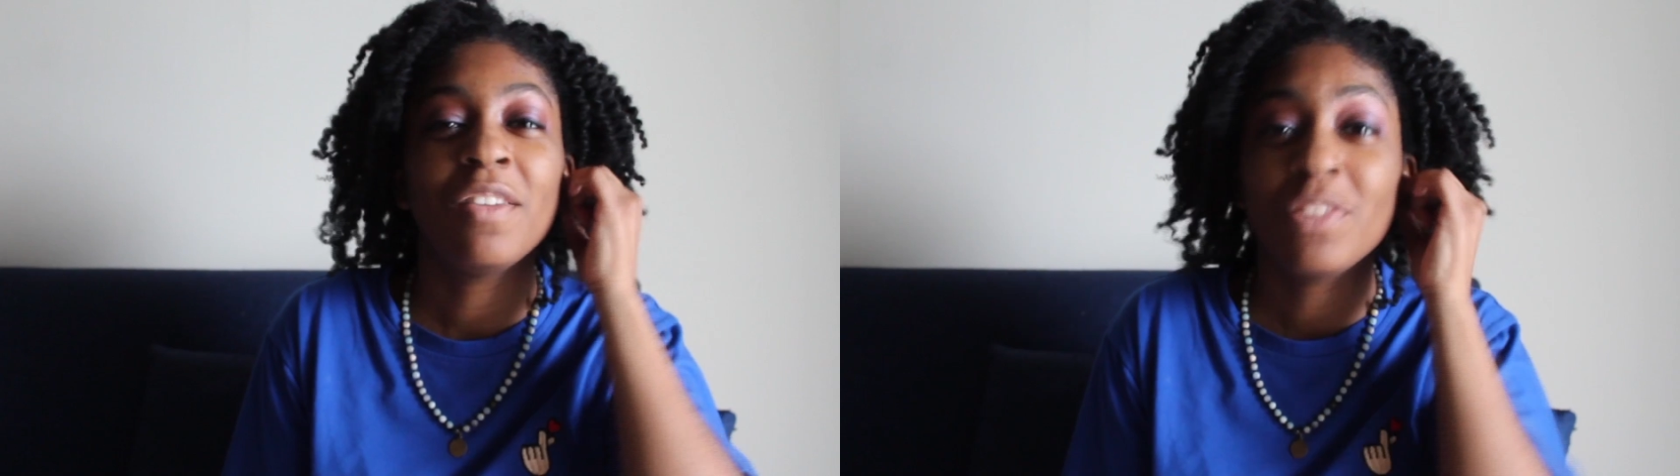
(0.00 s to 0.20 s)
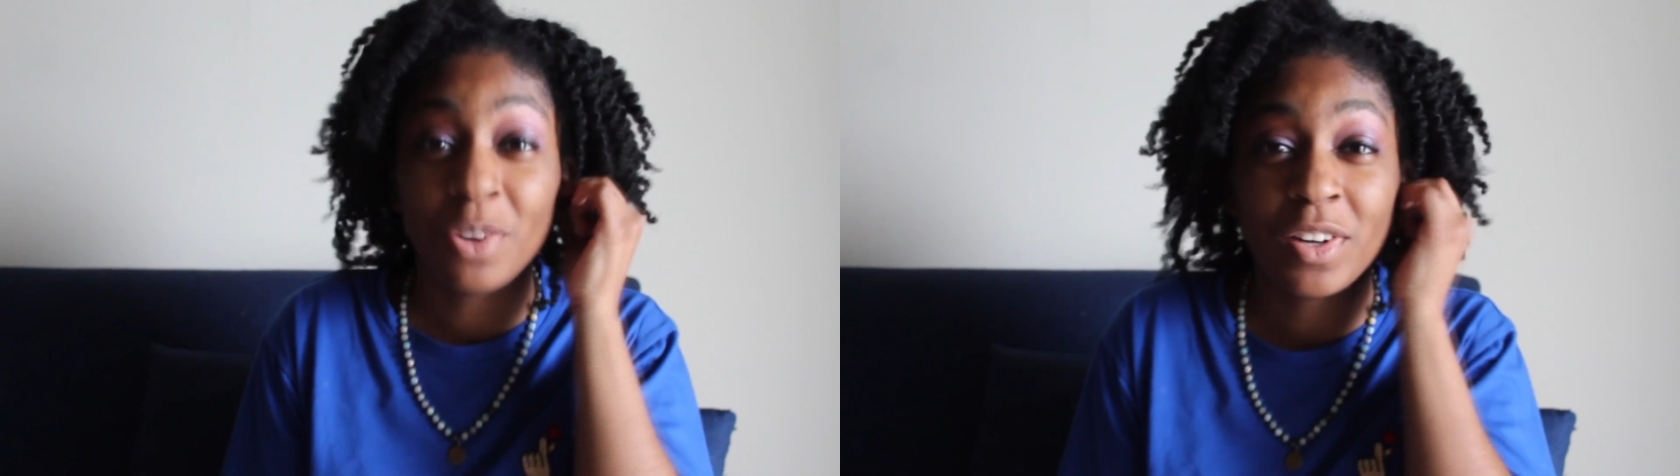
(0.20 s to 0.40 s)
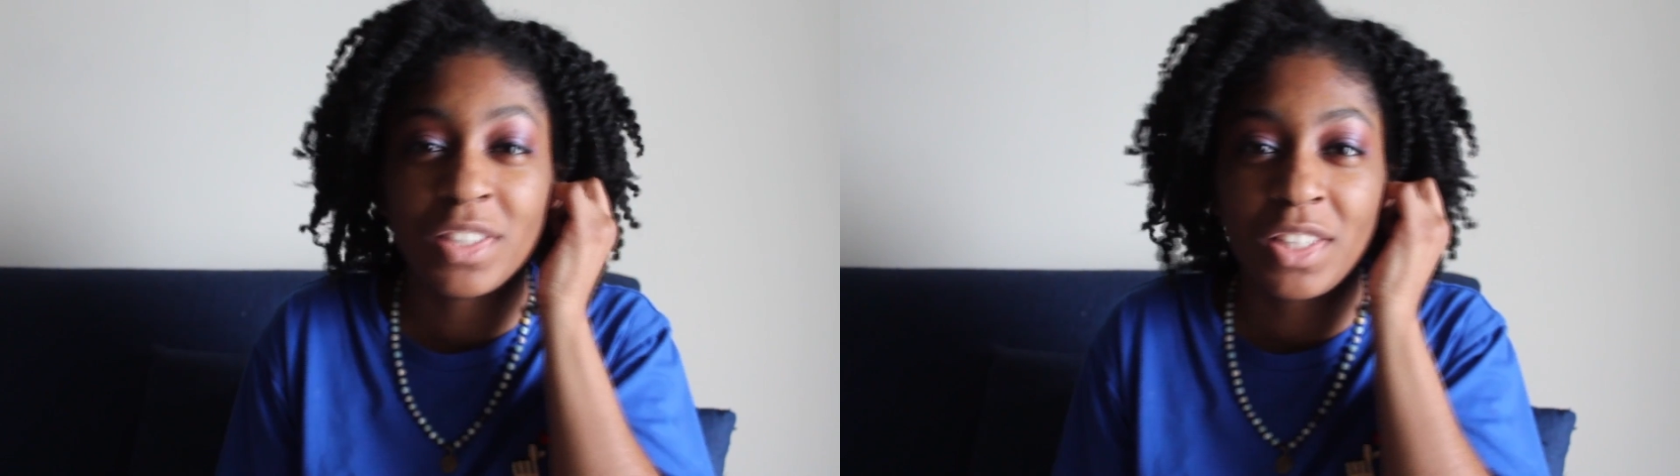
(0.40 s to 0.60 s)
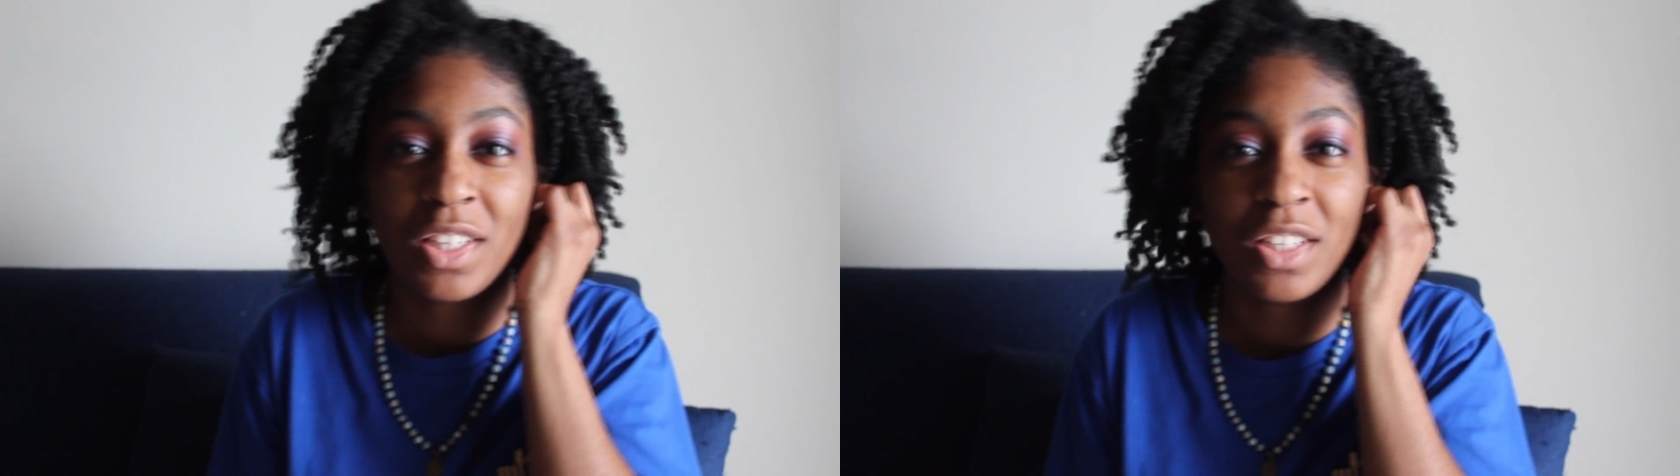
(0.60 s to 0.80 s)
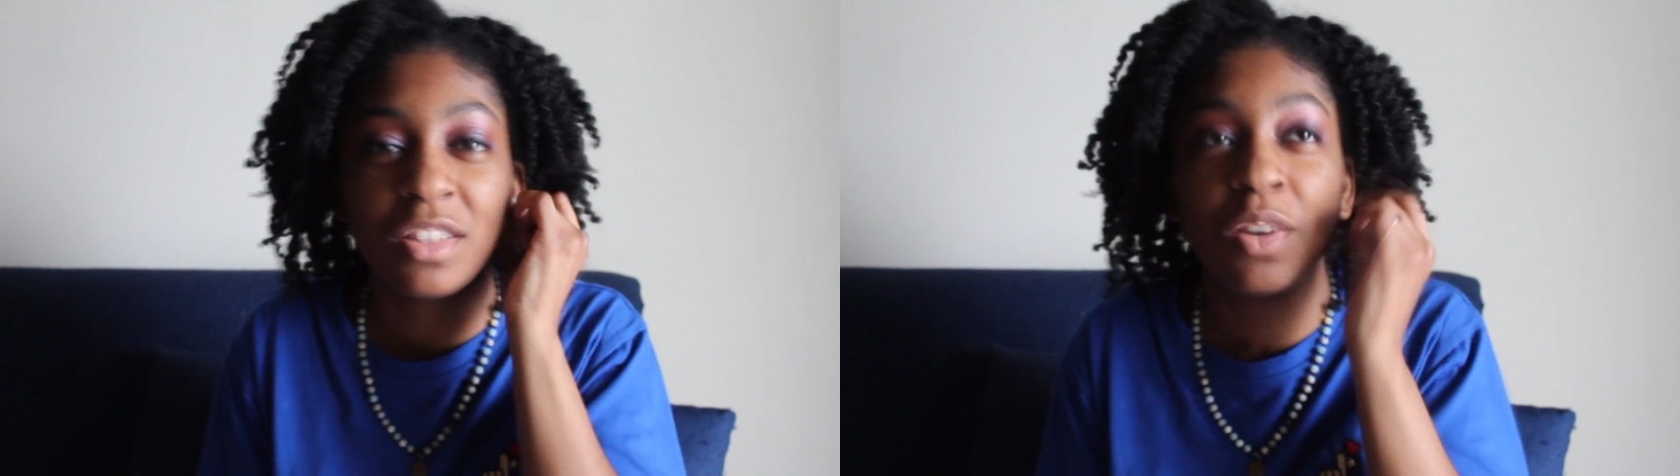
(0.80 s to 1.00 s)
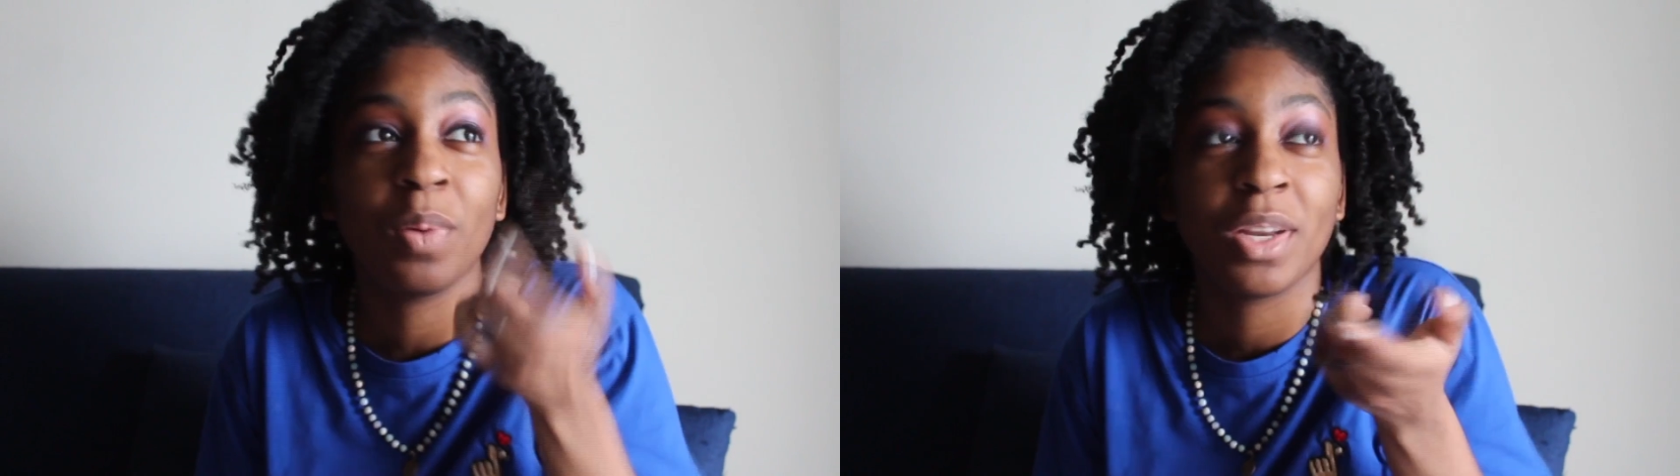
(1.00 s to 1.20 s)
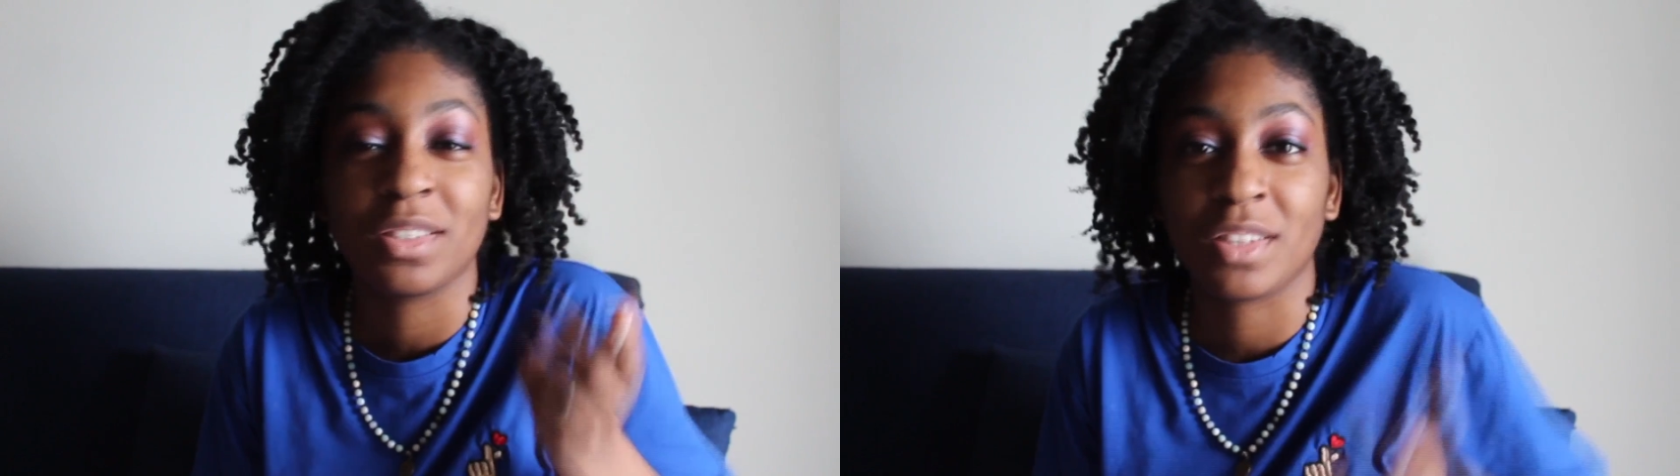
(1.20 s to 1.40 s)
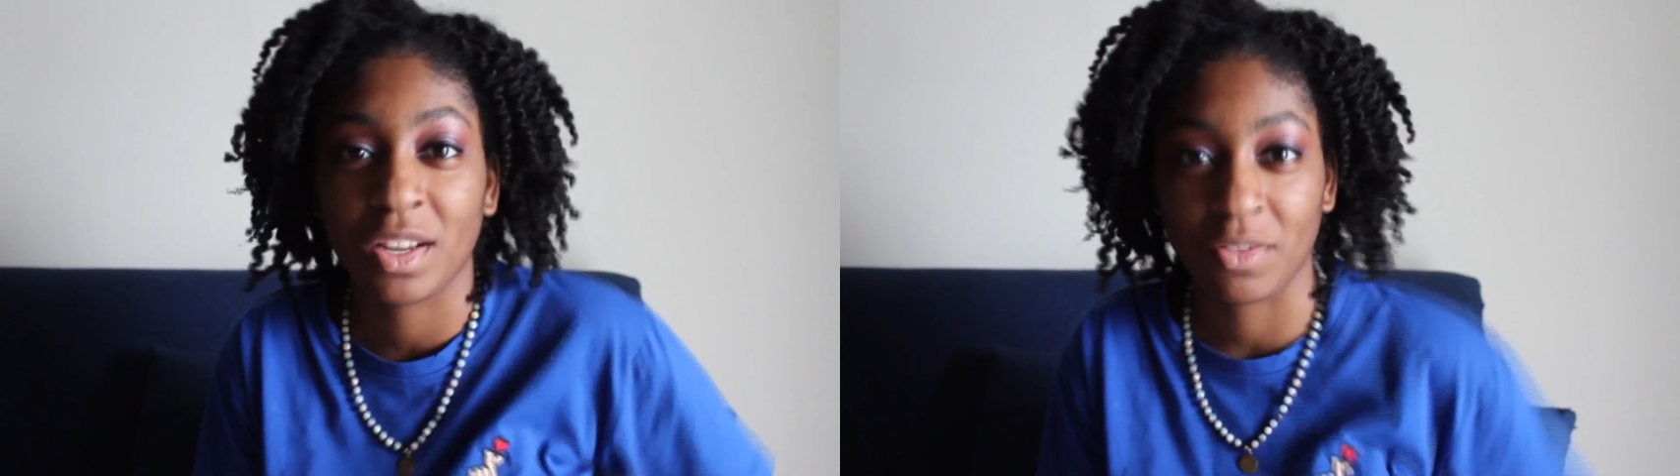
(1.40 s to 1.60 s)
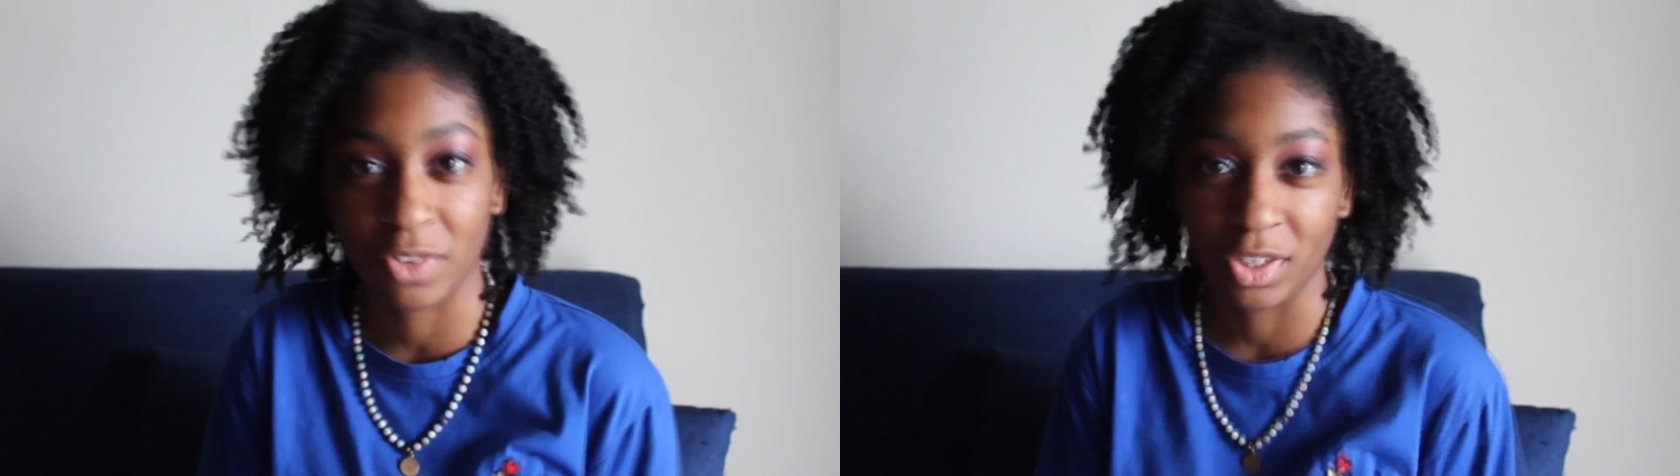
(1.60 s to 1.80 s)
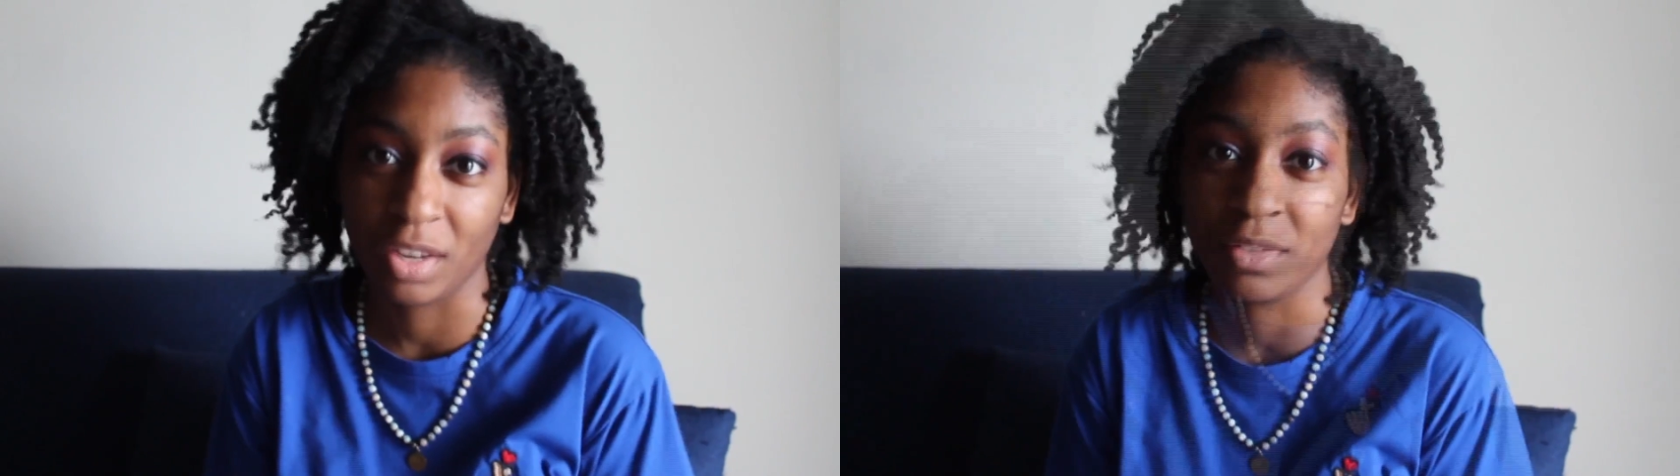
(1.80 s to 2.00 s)
Of course he is. Look at what he's done
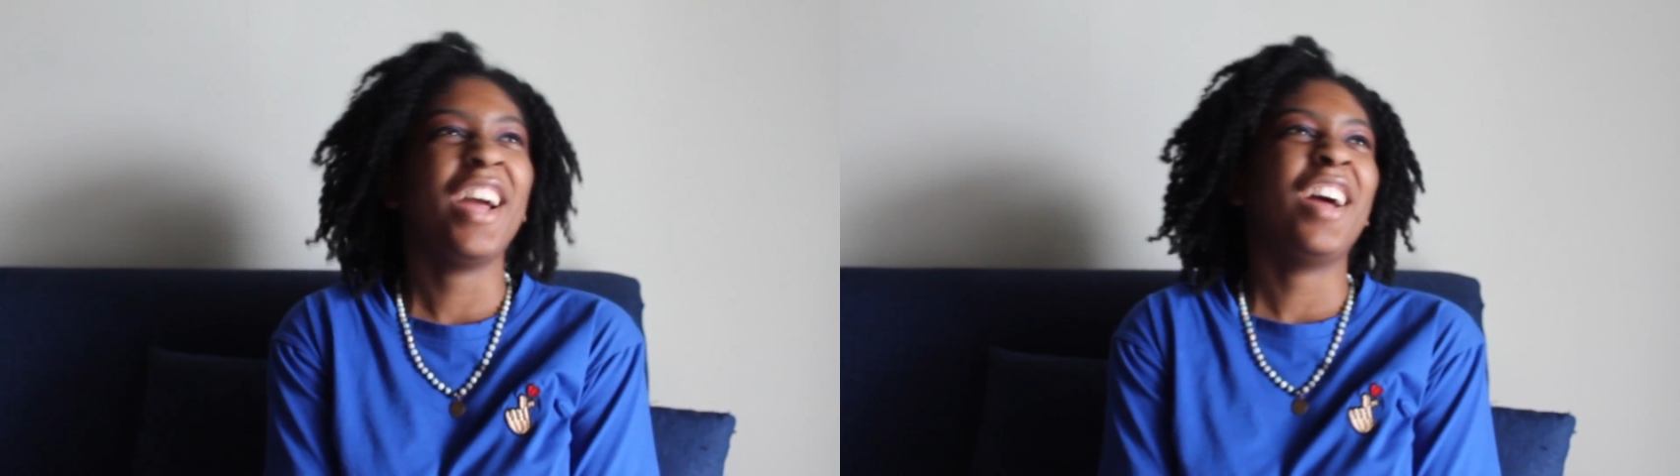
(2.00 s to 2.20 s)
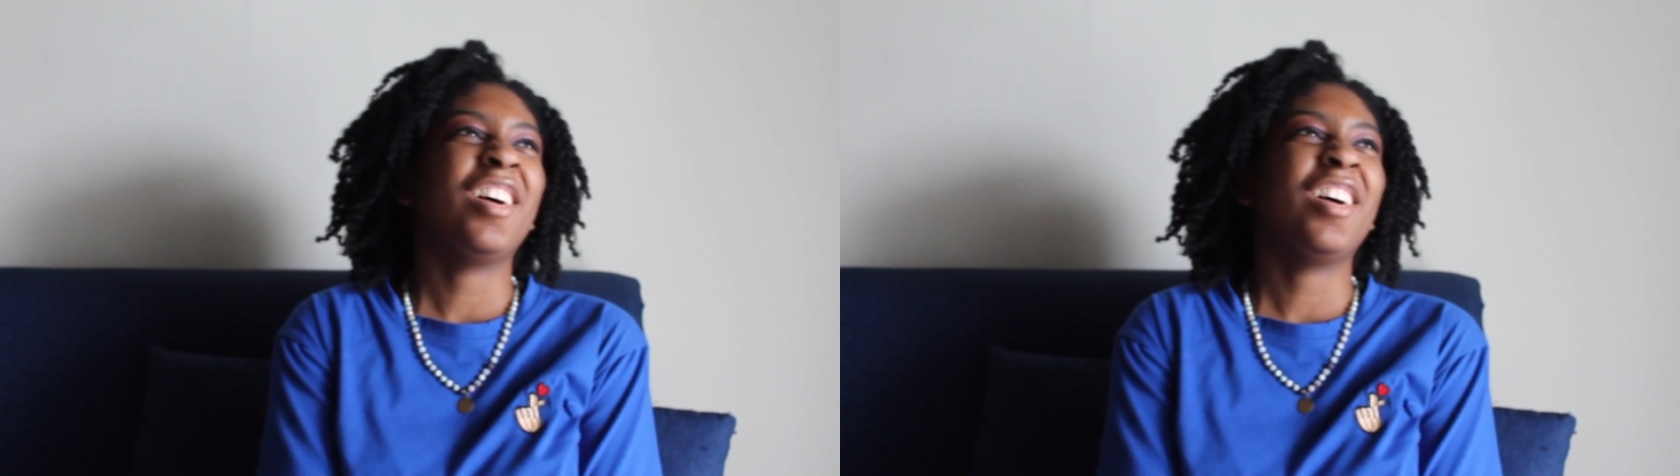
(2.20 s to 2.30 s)
for love.